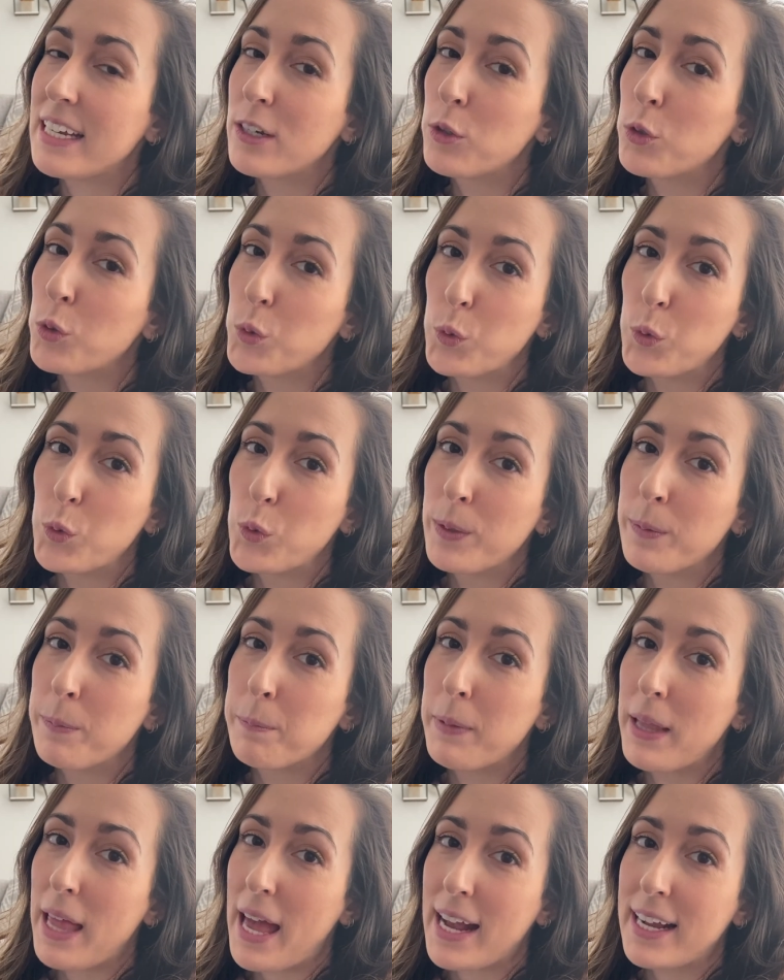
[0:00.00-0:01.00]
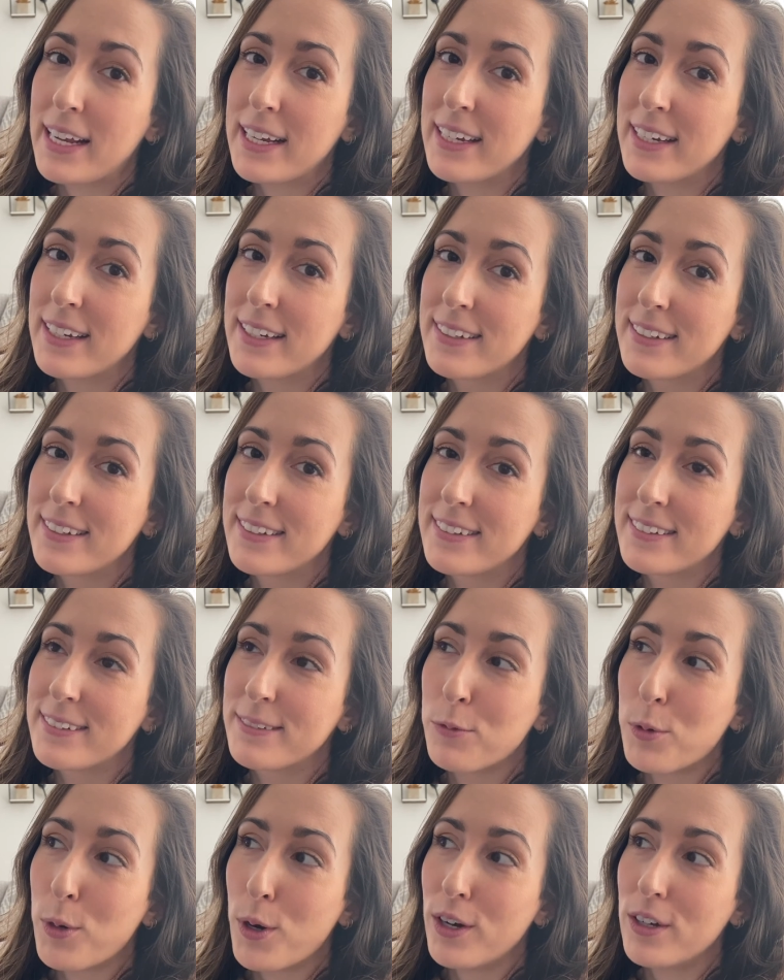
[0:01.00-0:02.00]
cool black
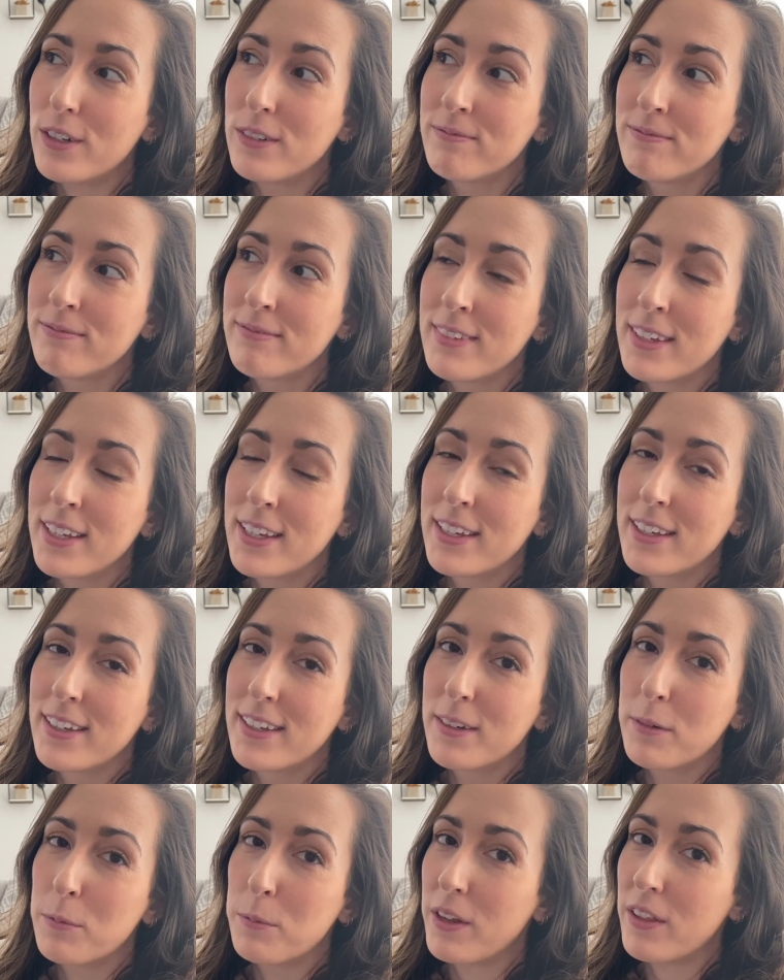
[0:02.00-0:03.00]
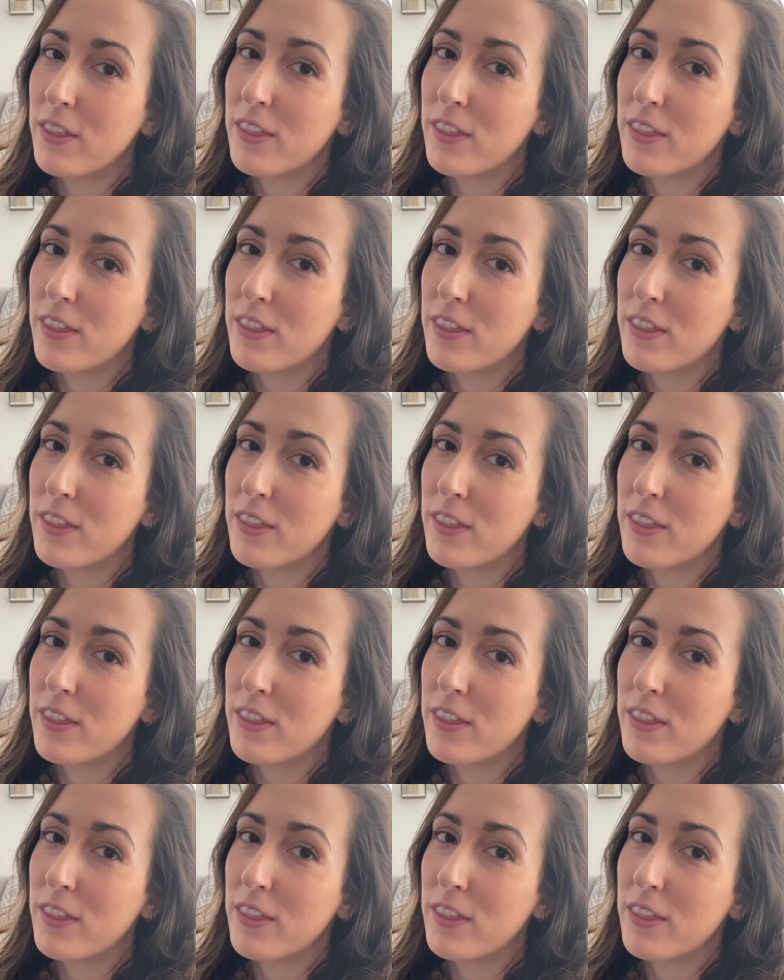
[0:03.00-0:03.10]
wall with